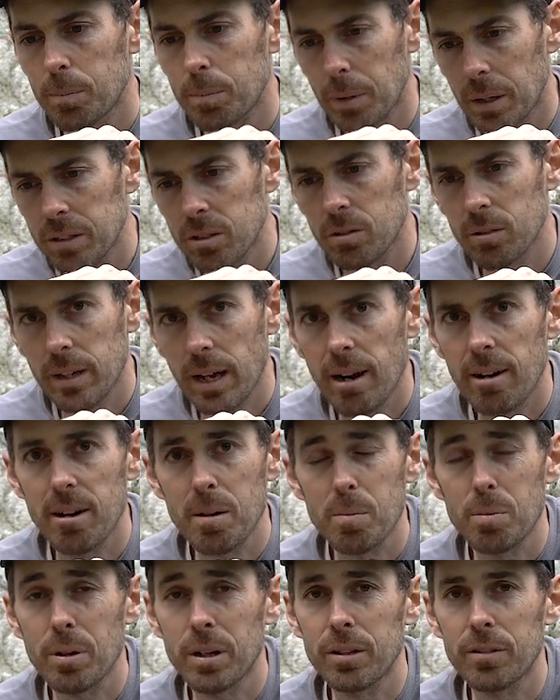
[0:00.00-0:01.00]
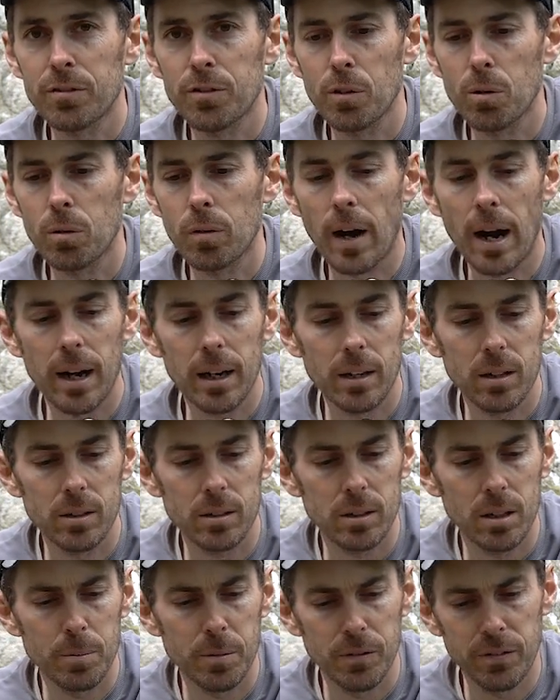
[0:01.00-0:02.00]
But I do carry a pretty full rack
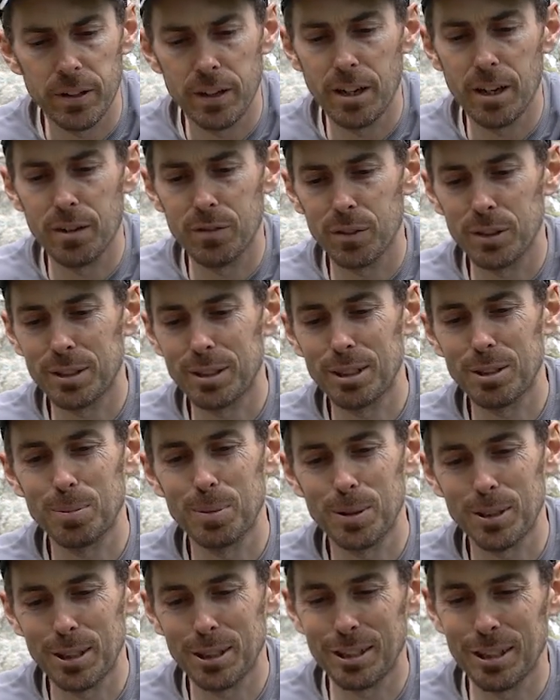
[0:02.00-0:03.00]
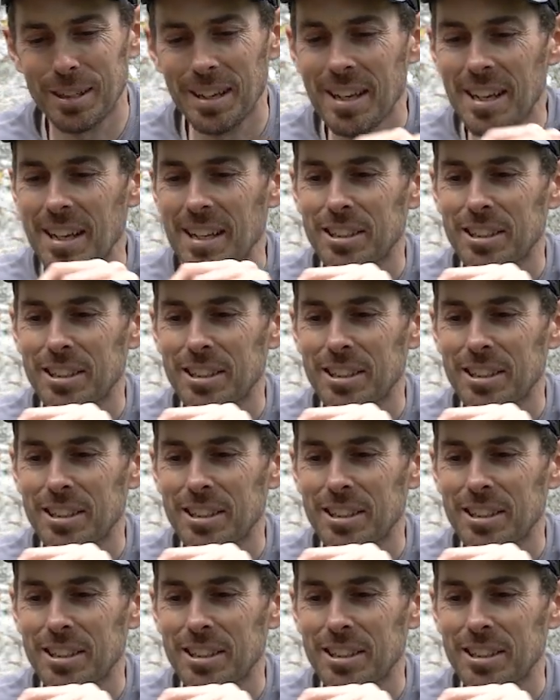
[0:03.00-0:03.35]
because I'm of a nervous disposition.